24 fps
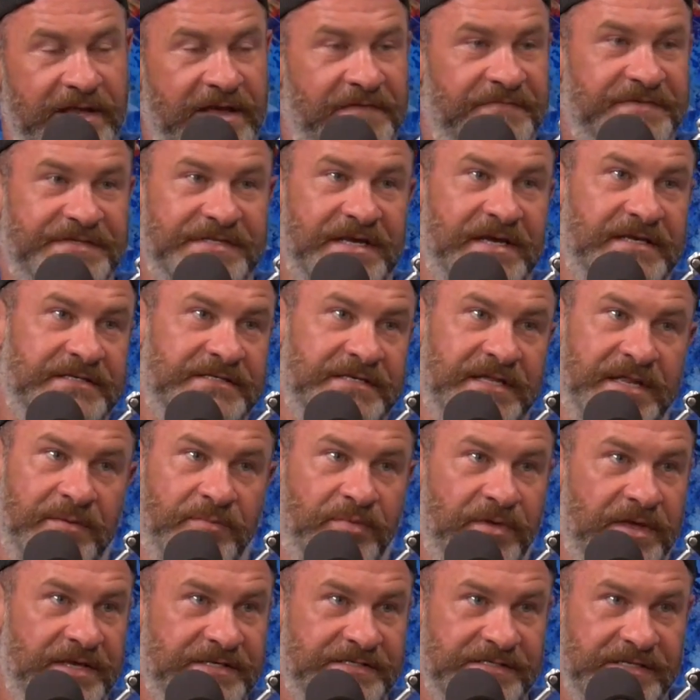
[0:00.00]
to have sex any
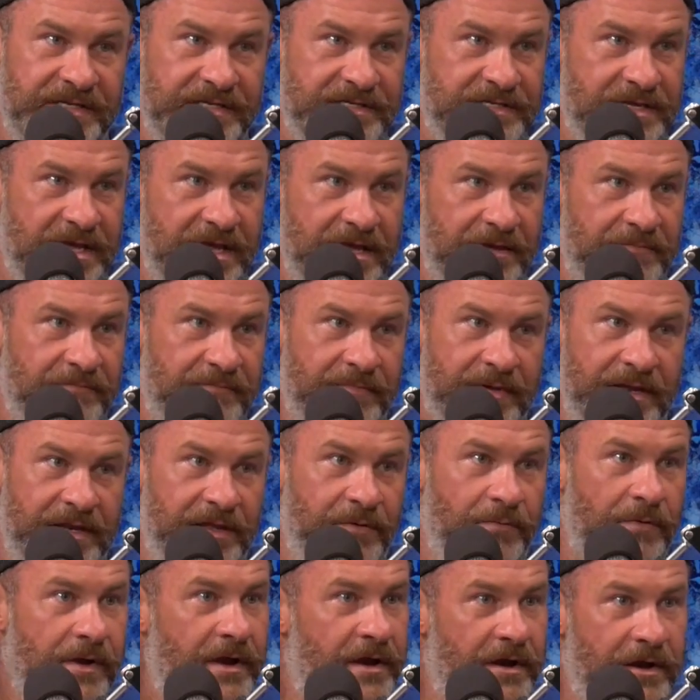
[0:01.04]
place anytime
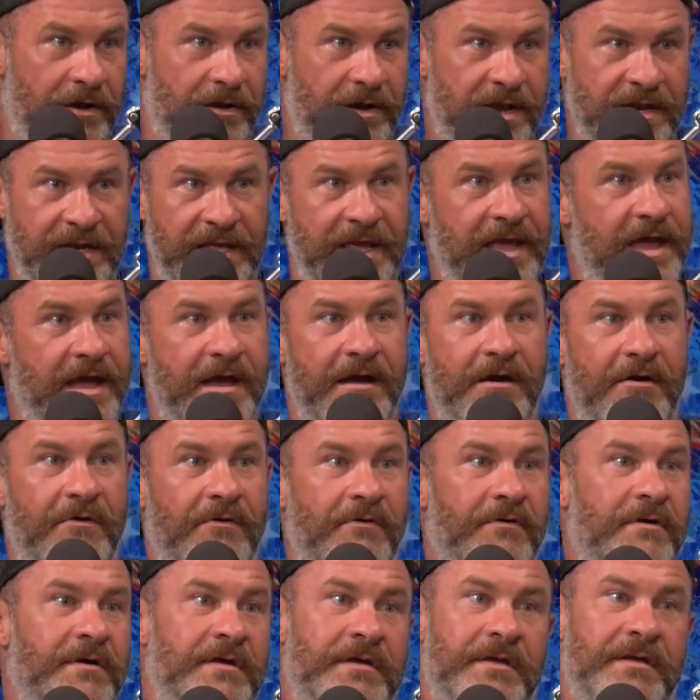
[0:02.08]
anywhere
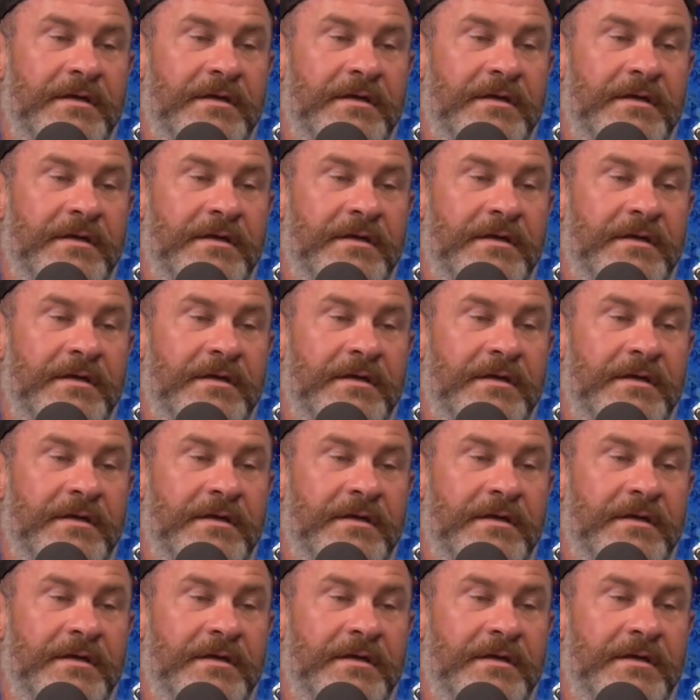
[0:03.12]
anyhow